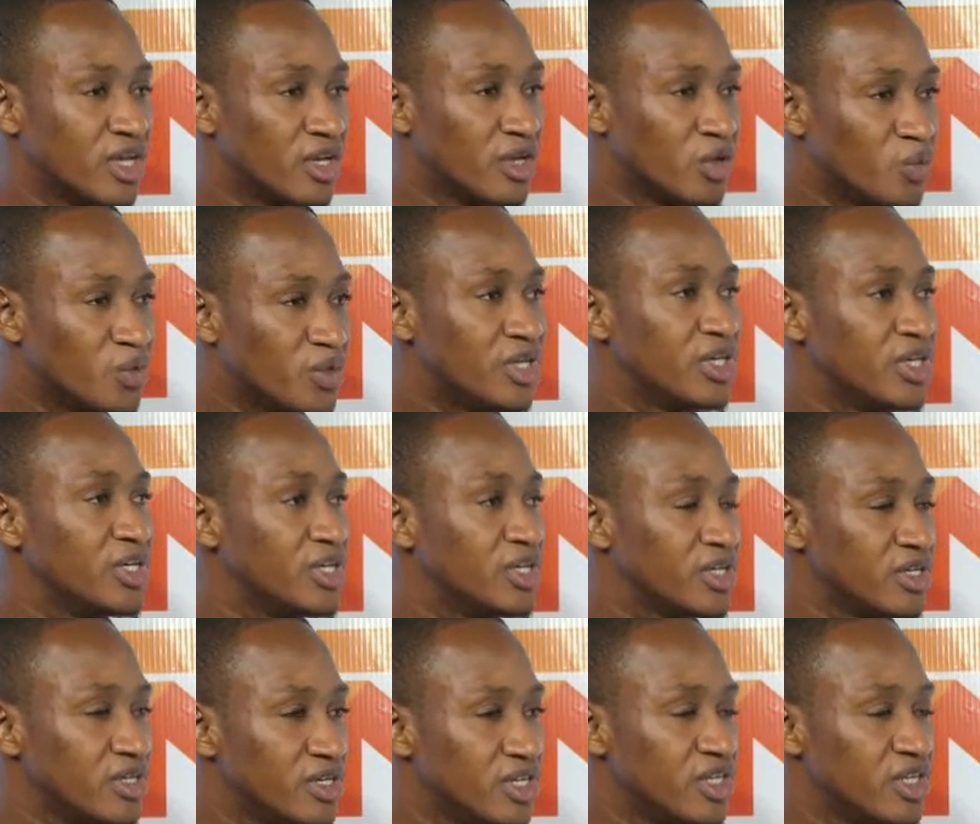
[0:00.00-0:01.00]
we
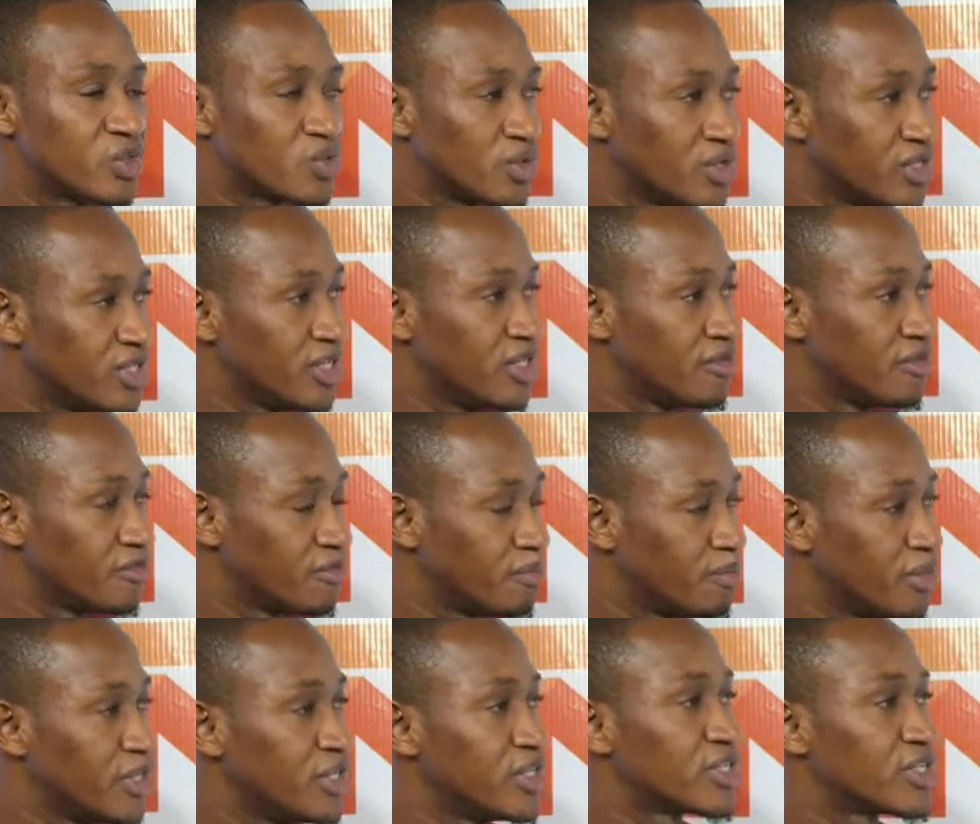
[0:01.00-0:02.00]
need to give
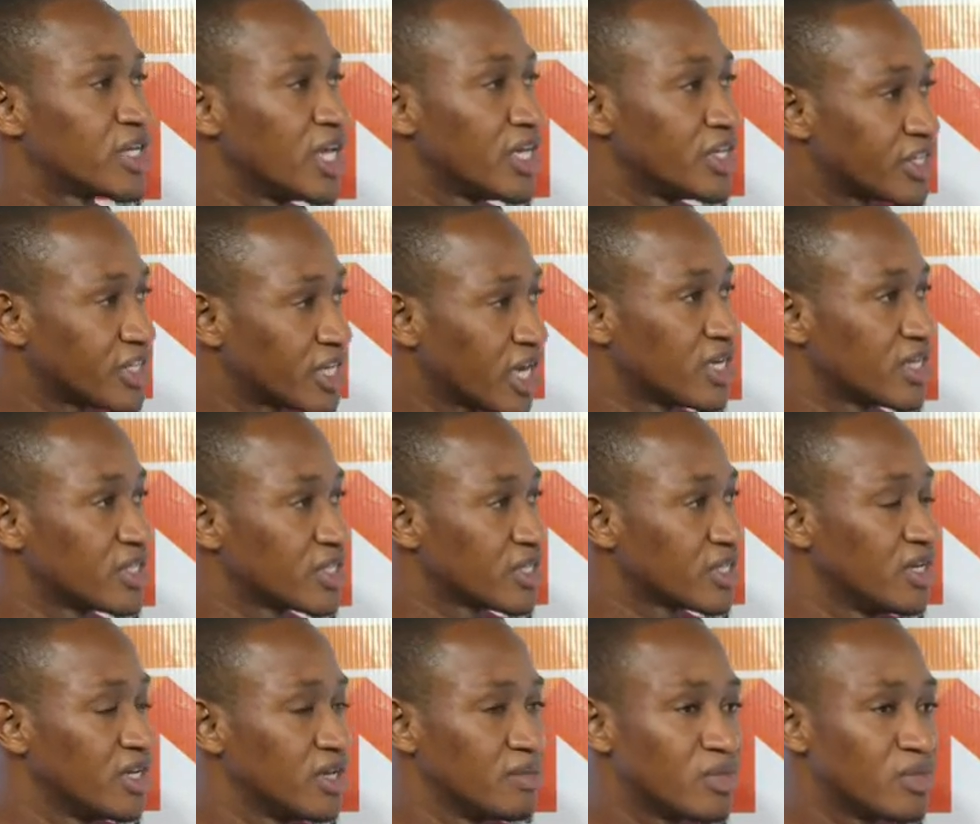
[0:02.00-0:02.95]
peace a chance